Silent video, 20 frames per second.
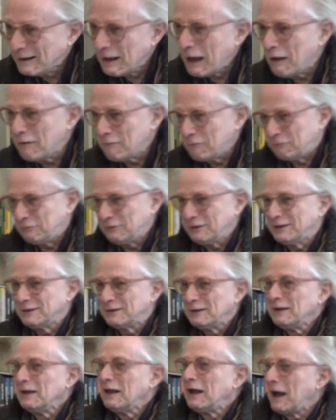I
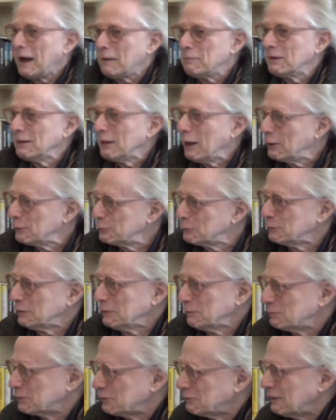figured I'm allowed to
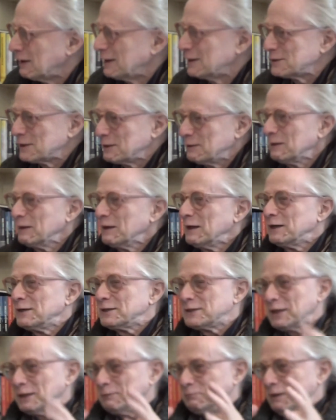improvise.
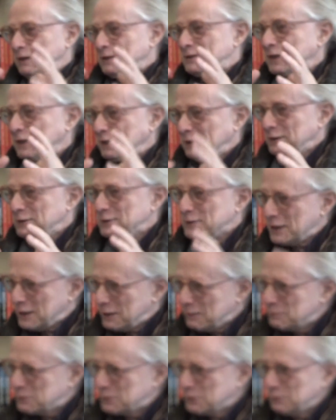Still basically the
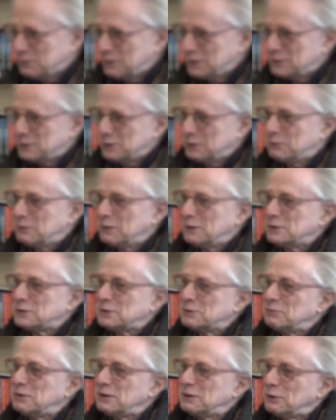same shooting
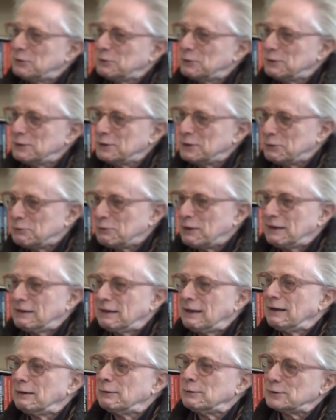situation, but not only the right
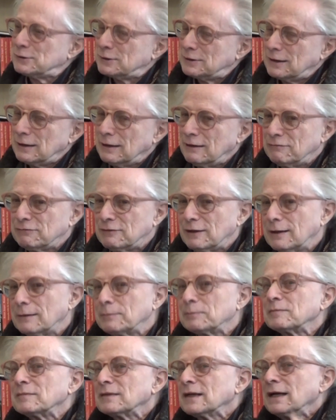leg, also the left leg.
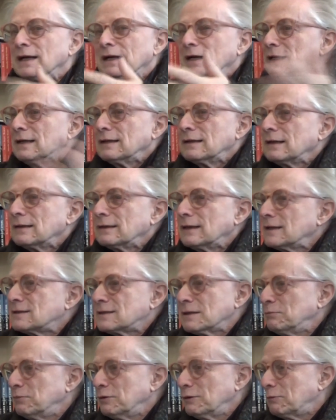
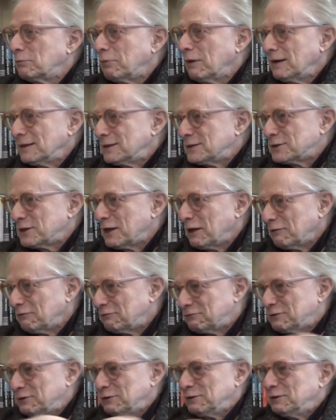That's a book by
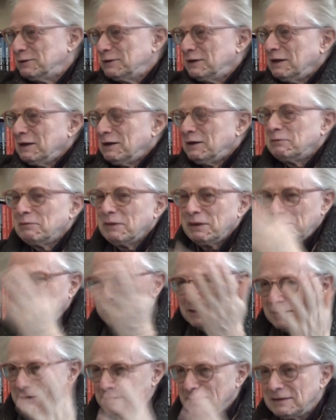itself, so maybe
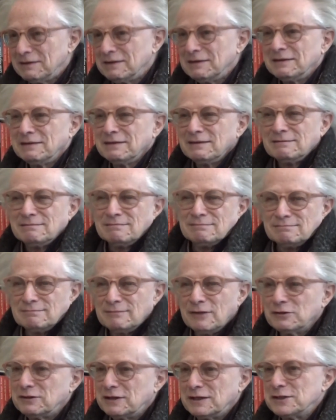
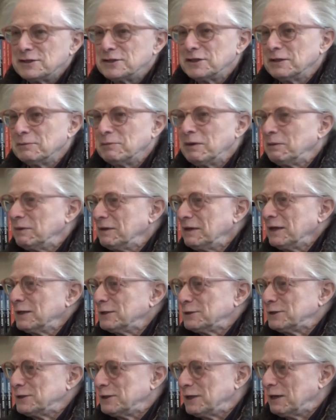not this year, maybe
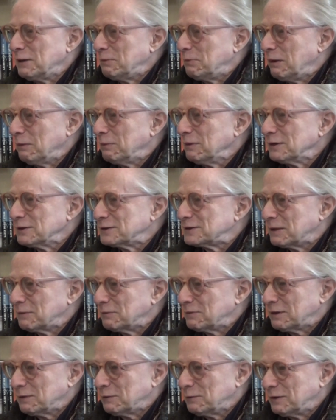next year I publish
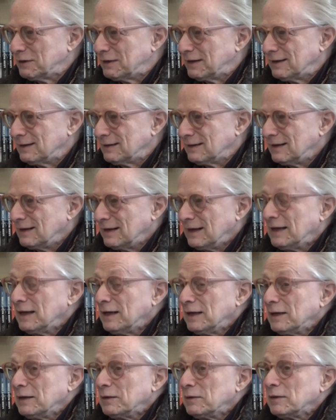something with that.
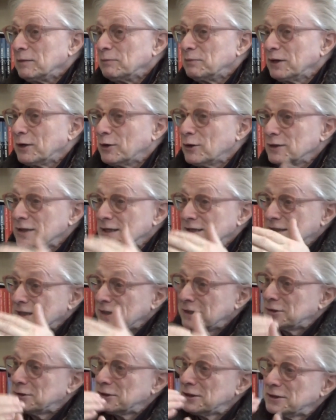Because it's
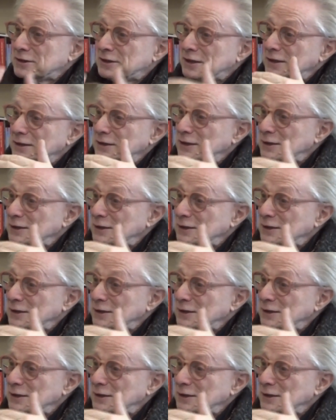interesting,